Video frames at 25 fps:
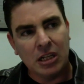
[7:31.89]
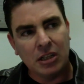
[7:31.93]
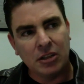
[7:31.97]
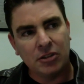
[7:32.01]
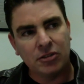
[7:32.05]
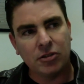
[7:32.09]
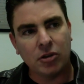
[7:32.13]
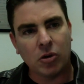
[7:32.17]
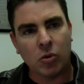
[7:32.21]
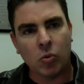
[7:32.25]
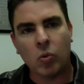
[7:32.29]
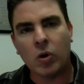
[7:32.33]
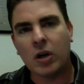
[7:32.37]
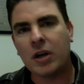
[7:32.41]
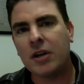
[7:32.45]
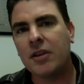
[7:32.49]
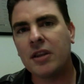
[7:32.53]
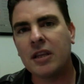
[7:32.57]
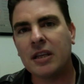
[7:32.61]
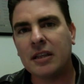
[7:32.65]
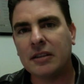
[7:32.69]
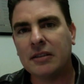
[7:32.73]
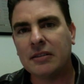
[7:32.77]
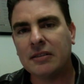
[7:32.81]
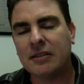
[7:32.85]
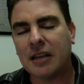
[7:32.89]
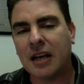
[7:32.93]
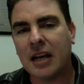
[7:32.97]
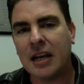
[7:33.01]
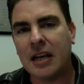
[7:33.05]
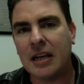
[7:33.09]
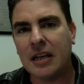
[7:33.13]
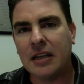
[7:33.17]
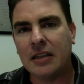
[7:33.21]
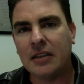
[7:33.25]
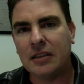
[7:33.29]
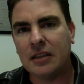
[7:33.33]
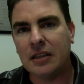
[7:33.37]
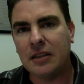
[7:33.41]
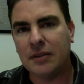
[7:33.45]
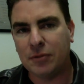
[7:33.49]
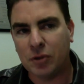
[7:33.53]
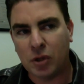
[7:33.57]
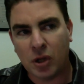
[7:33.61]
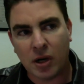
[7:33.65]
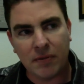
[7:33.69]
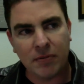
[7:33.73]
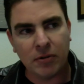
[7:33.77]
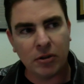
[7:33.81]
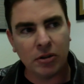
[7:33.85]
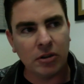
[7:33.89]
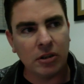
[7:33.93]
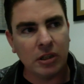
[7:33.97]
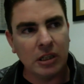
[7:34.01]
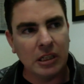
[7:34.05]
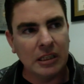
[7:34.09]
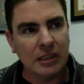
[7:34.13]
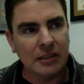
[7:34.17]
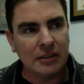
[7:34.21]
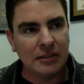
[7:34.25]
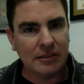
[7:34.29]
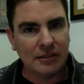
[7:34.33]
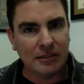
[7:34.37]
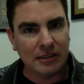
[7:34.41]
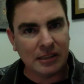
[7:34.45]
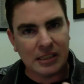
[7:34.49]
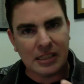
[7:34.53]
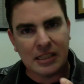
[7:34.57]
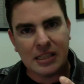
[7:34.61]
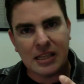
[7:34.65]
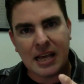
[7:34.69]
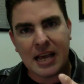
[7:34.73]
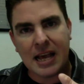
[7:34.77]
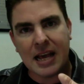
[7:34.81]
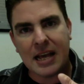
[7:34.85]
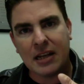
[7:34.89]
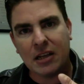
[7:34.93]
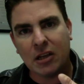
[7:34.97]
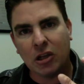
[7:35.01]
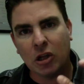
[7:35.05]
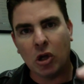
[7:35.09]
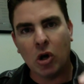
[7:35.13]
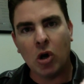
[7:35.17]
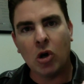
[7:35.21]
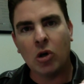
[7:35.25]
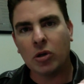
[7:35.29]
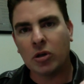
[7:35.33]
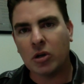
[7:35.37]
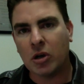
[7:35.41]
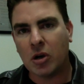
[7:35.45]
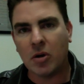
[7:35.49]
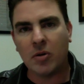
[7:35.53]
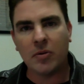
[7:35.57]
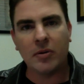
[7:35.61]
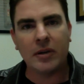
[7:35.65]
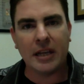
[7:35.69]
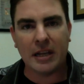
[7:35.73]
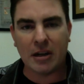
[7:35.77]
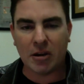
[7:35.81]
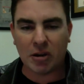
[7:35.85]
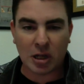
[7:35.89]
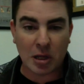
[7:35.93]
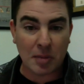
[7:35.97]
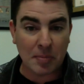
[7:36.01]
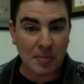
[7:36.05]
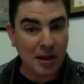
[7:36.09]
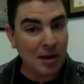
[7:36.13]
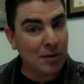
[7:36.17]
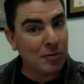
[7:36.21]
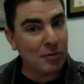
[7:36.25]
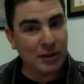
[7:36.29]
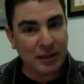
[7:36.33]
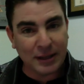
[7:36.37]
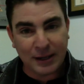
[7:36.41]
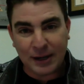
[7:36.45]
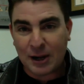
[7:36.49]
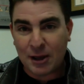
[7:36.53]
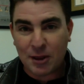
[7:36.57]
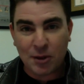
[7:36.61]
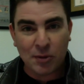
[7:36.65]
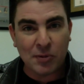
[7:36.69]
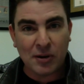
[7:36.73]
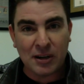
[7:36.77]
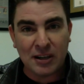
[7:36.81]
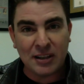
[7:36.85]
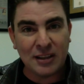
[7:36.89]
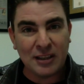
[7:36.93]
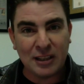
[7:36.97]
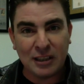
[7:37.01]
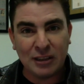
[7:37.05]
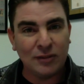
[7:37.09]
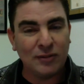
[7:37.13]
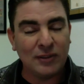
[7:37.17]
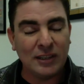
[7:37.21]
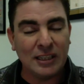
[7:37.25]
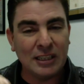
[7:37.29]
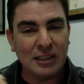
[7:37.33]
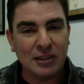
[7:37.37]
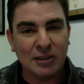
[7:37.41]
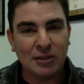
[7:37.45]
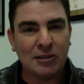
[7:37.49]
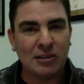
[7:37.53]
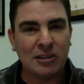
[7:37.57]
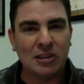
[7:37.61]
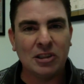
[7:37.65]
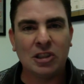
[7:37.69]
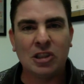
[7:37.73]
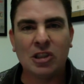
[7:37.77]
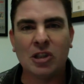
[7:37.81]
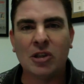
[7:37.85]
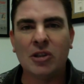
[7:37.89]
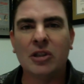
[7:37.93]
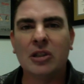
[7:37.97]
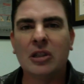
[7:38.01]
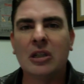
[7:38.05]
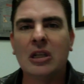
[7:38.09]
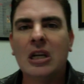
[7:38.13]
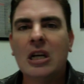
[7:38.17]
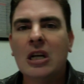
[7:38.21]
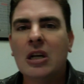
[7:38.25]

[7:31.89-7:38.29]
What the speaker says: So one of the if you ever see that logo, and I'll come out with another one of these videos and show you,